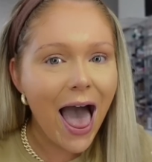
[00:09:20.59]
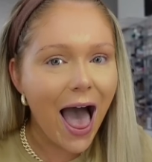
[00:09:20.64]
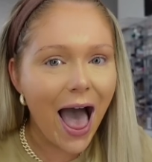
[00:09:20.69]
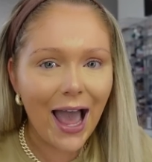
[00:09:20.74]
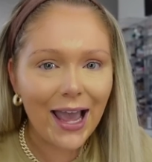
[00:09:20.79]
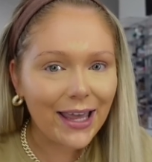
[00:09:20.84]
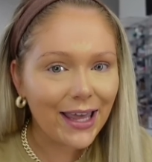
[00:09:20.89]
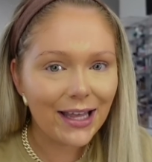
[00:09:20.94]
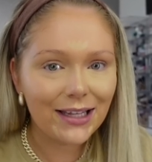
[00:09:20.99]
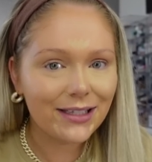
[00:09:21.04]

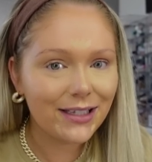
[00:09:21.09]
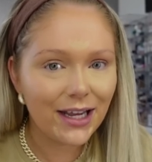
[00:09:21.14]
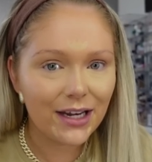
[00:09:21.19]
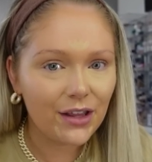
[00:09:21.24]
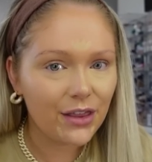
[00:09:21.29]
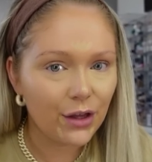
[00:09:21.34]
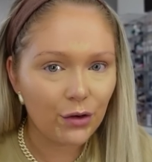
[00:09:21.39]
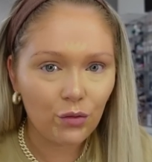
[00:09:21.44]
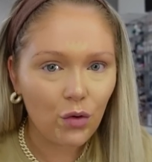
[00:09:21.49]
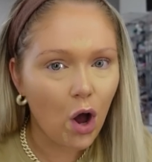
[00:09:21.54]
I can't see
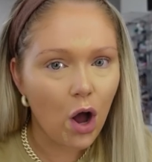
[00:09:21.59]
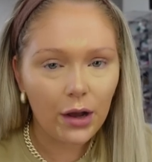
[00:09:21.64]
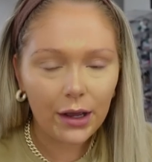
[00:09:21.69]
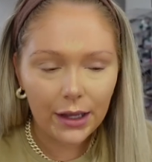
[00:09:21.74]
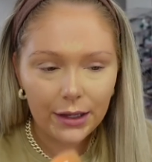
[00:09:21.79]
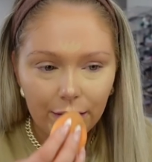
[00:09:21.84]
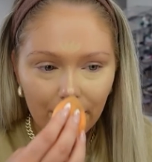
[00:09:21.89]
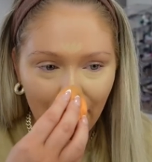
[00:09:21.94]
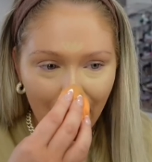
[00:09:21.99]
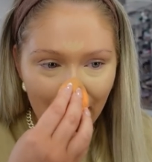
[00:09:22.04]
anything wrong
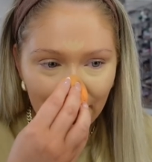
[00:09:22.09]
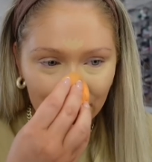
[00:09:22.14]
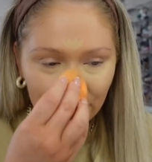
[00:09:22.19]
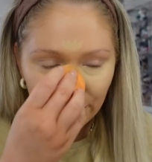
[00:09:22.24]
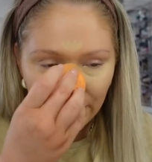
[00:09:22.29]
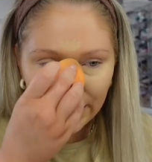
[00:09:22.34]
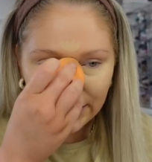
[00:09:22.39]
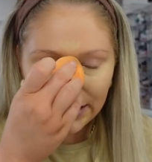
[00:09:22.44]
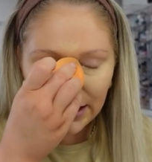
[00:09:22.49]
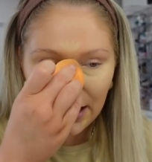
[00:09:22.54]
in your
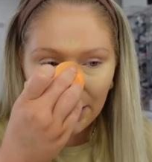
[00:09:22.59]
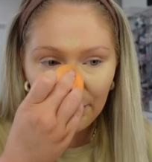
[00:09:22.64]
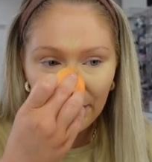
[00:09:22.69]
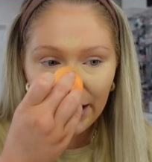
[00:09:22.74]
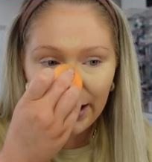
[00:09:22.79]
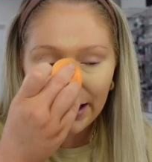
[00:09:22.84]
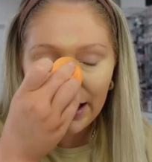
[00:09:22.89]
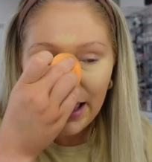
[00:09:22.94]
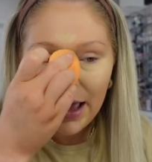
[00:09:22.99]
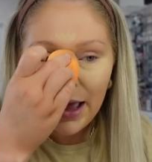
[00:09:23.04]
x-rays. And I'm
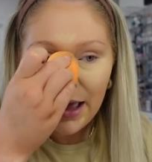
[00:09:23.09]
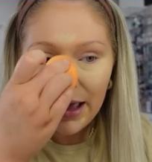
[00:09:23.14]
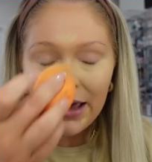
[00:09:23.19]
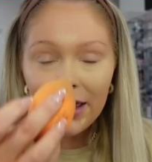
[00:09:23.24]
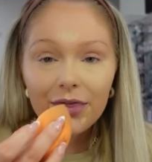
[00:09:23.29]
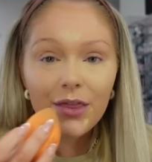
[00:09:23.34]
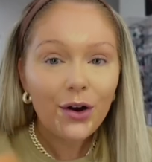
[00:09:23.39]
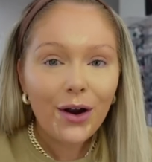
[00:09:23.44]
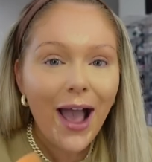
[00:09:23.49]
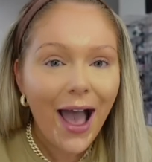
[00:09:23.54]
like,
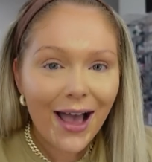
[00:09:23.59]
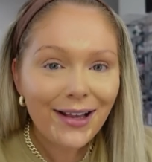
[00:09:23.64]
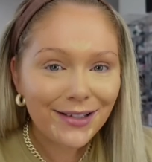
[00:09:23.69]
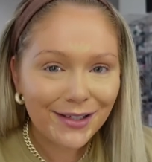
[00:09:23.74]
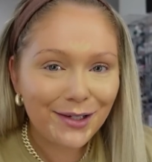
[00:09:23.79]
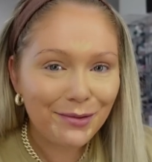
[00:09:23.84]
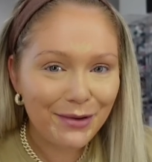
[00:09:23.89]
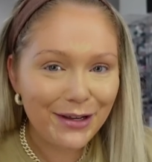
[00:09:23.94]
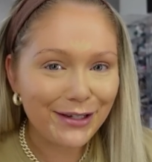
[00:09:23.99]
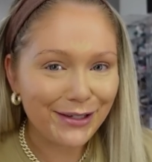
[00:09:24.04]
there has
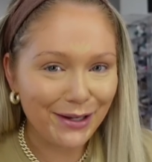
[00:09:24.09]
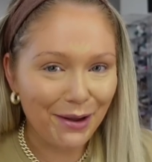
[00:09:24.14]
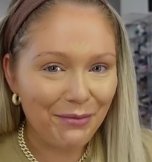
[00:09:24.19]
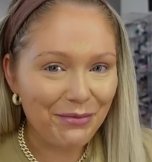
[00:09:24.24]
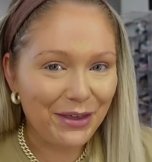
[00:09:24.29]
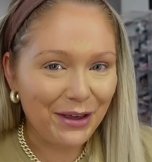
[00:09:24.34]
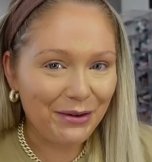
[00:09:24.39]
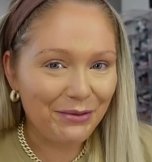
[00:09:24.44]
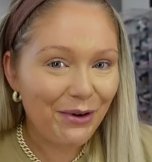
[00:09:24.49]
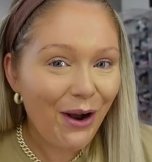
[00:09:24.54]
to be
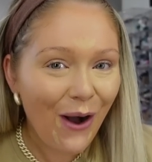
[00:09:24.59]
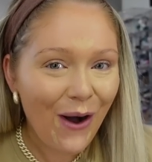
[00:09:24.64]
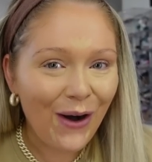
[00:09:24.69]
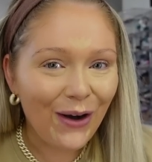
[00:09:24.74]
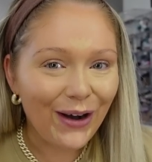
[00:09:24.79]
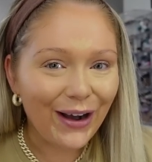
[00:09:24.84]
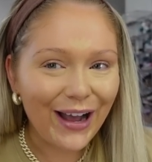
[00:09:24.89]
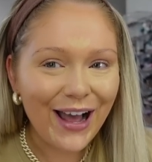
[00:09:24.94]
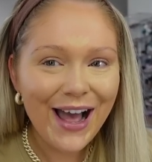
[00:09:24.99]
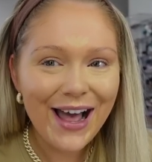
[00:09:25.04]
something
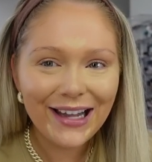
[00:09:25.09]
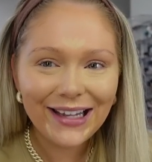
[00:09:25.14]
wrong.